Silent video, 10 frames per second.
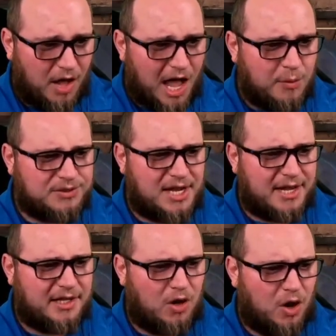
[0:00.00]
I was
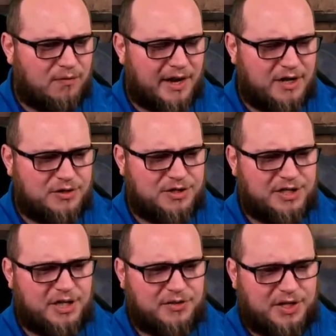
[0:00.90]
stacking all fighters in
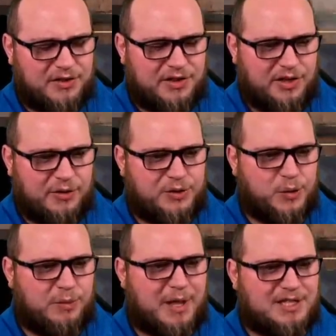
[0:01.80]
here thinking that they were
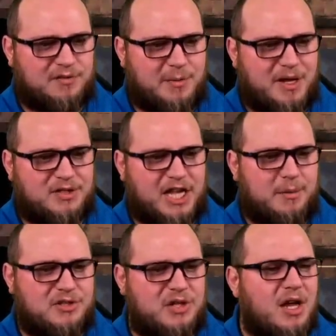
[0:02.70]
doing a massive amount of
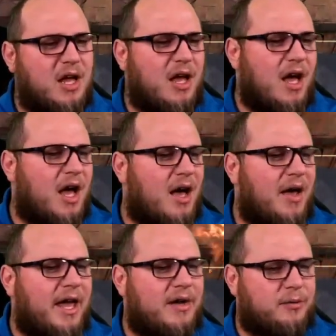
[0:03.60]
damage.
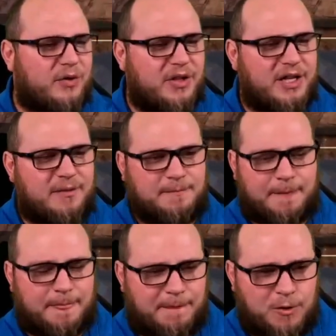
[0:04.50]
And really,
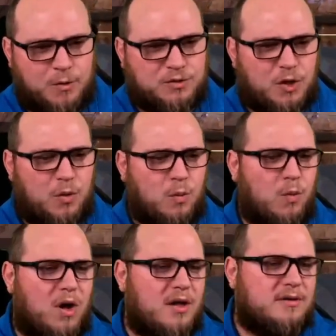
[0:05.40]
you don't
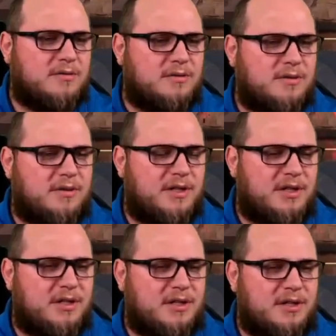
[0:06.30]
want
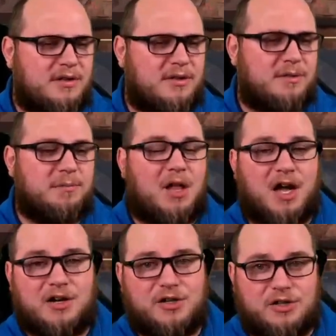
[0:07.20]
the
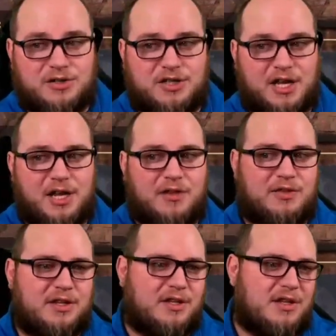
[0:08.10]
blockers
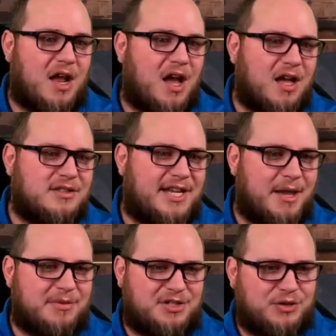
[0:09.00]
and the
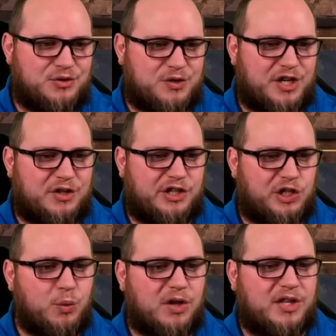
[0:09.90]
non-damage dealers, right? Like
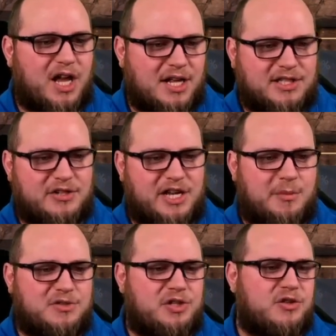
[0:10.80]
you want god tier
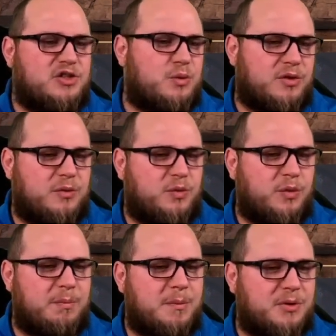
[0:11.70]
damage dealers. You
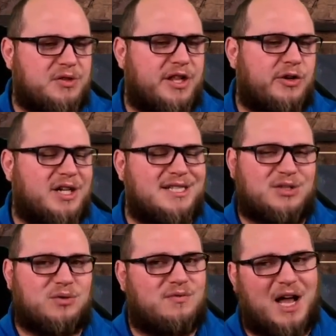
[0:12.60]
want people that are going to
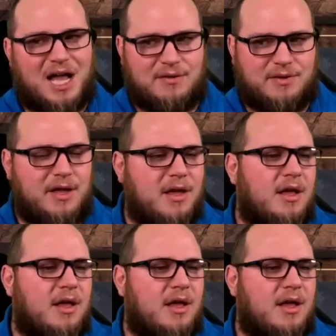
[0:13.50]
survive.